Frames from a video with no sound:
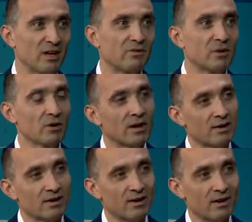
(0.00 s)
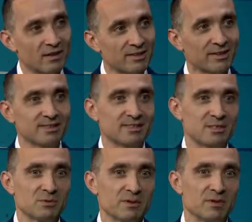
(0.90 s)
If you're architected in
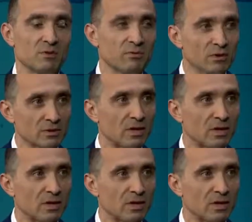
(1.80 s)
such a way that you're fault